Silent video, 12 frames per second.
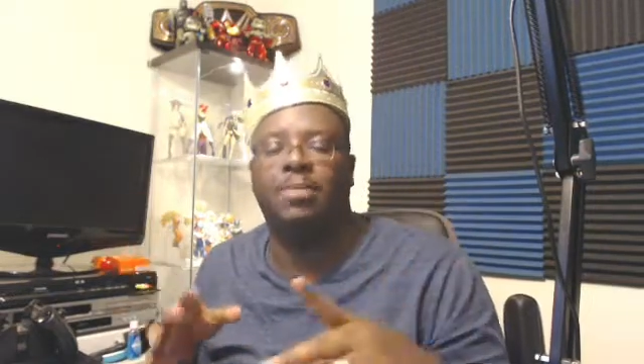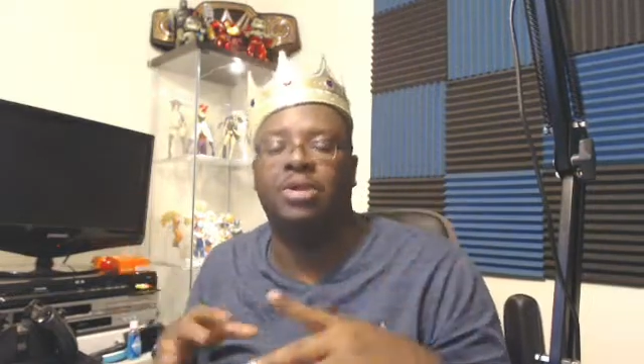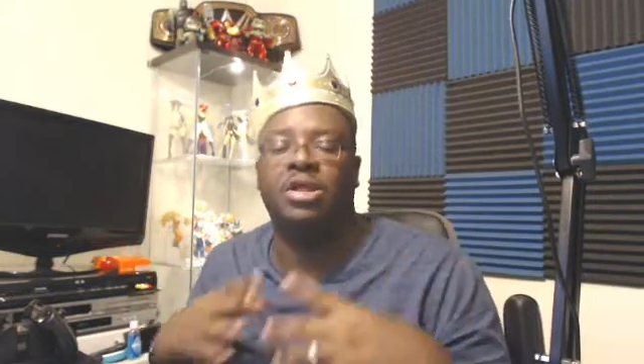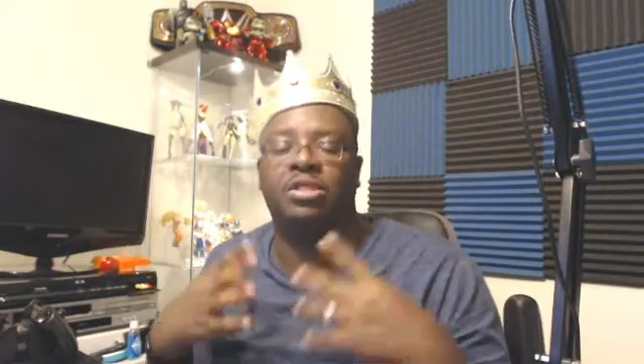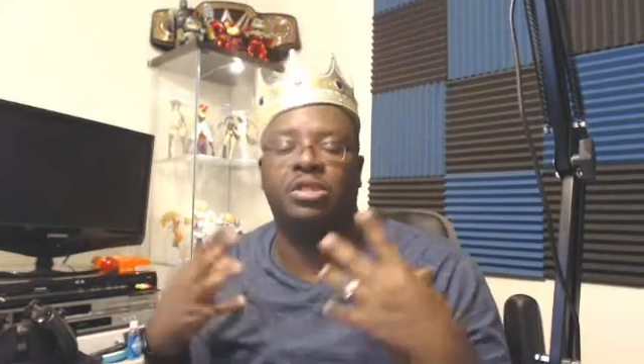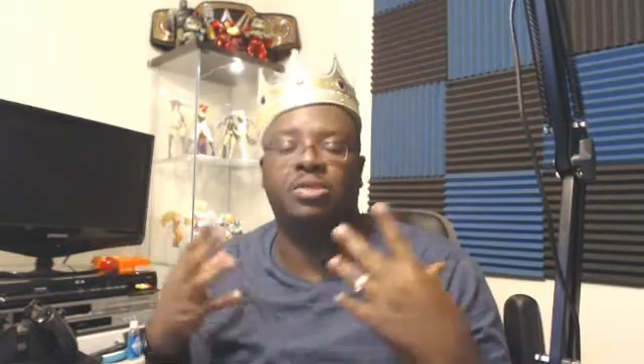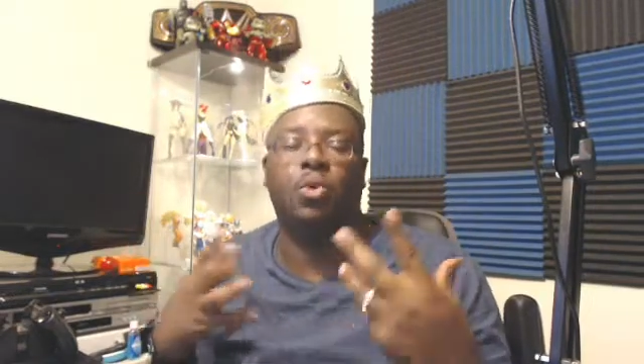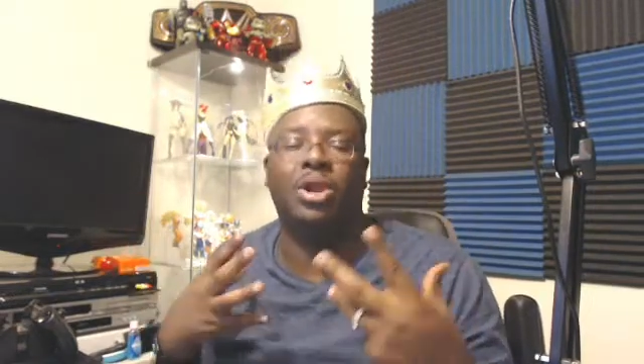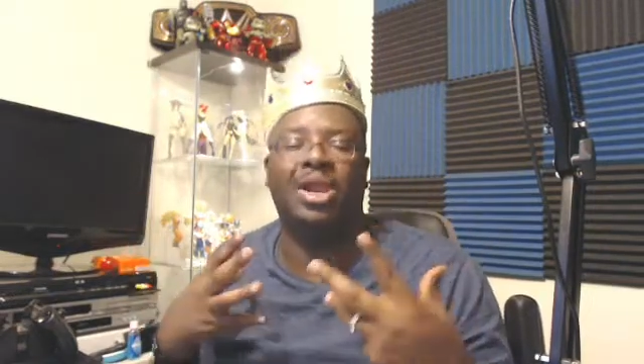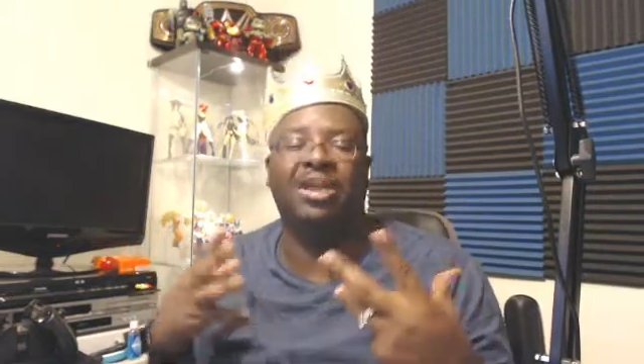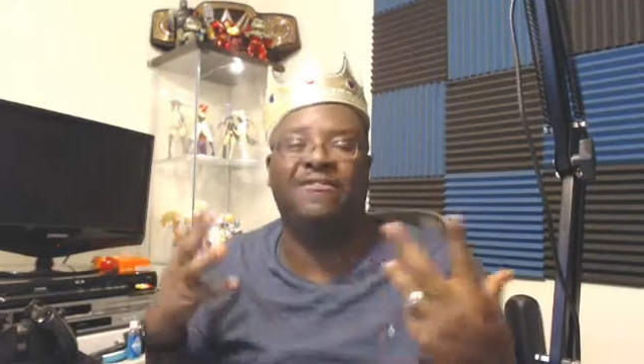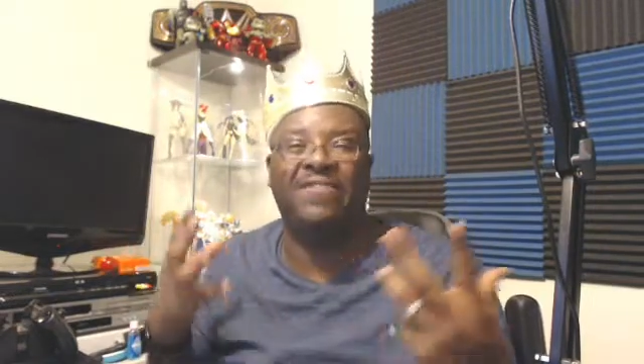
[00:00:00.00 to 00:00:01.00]
But his is more
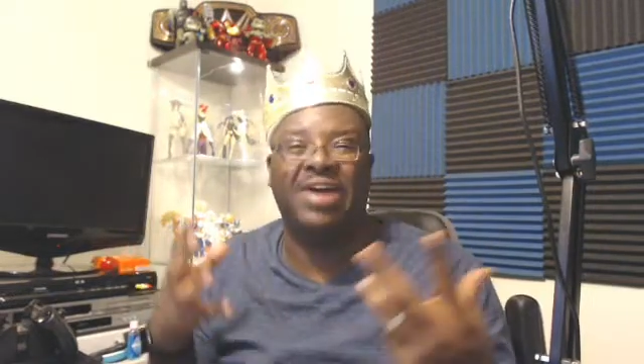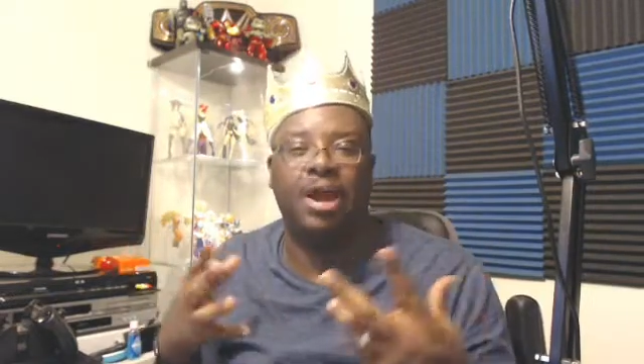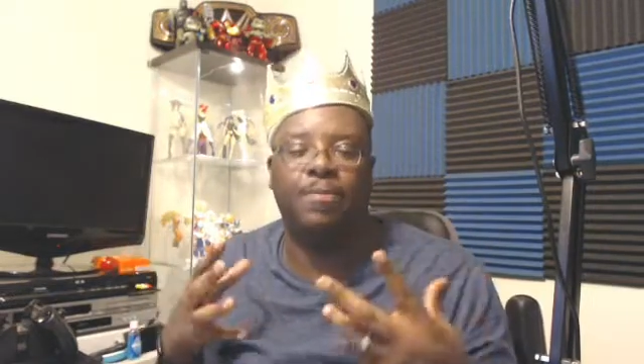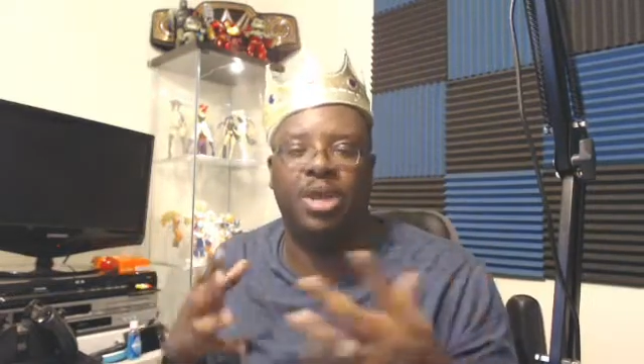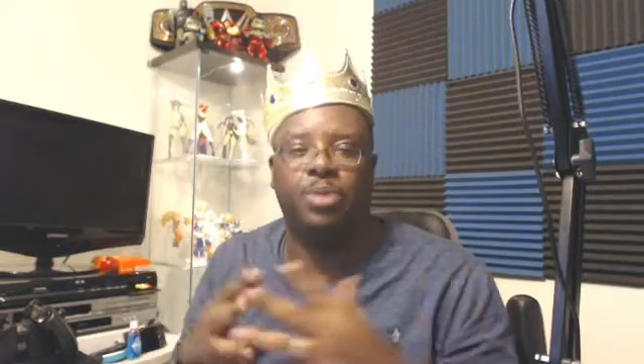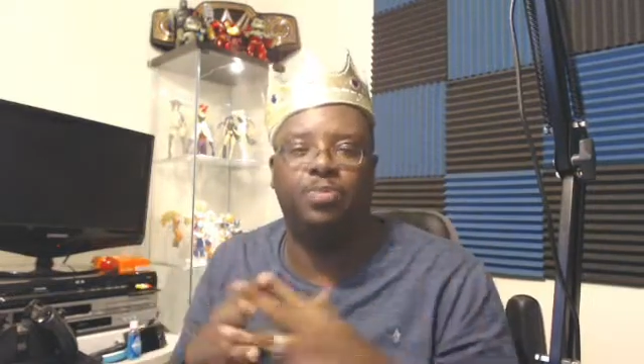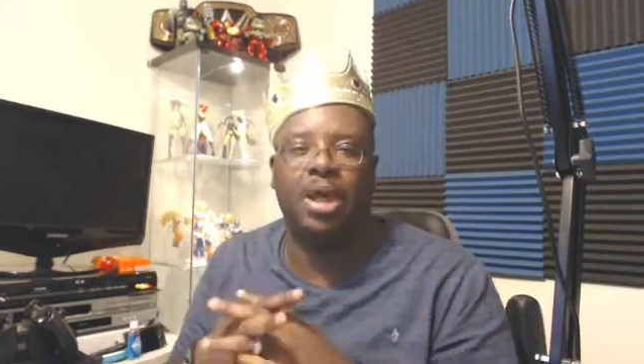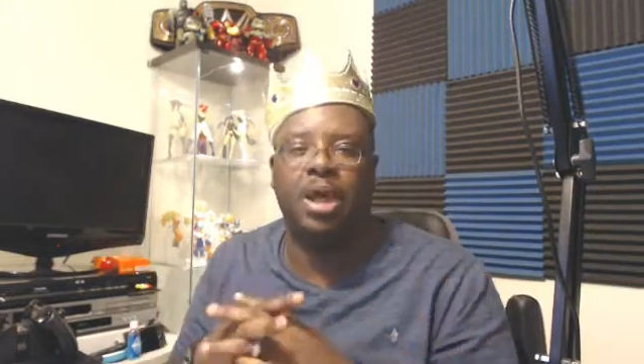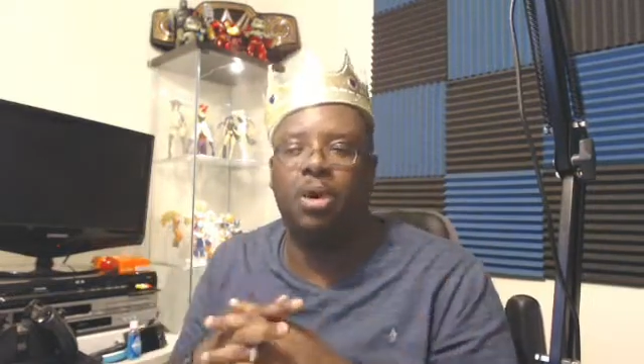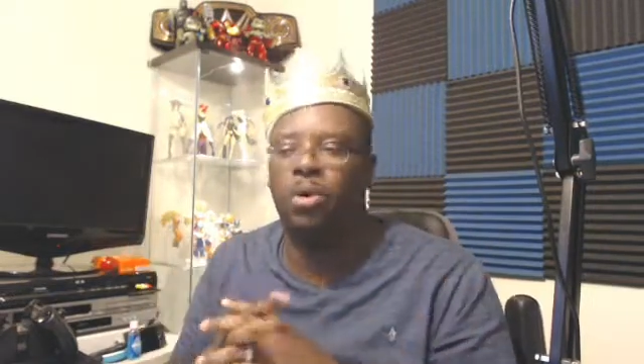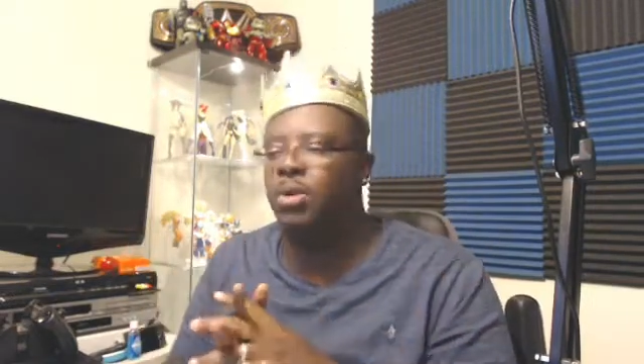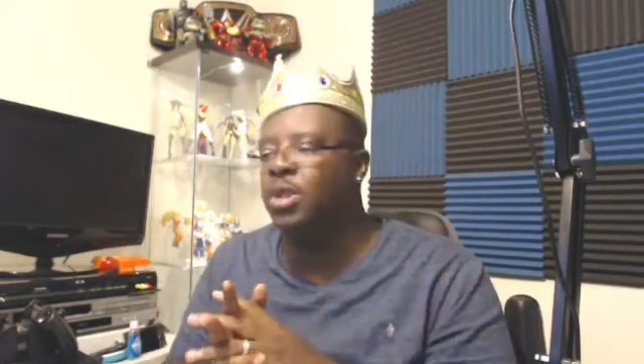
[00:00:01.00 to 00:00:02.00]
like a fire-based
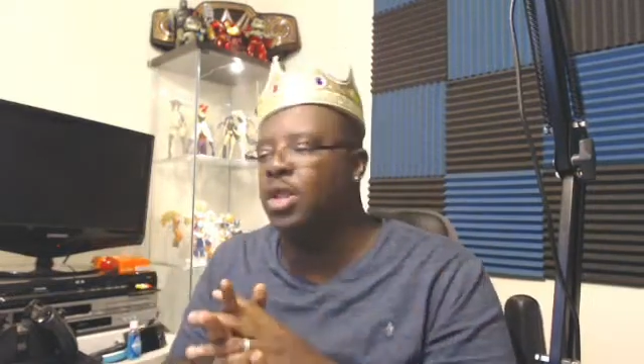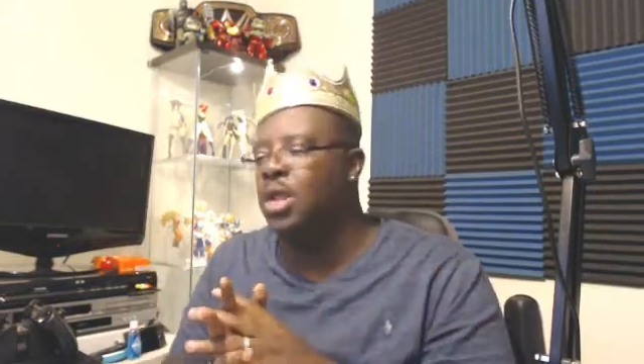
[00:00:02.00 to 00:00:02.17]
power.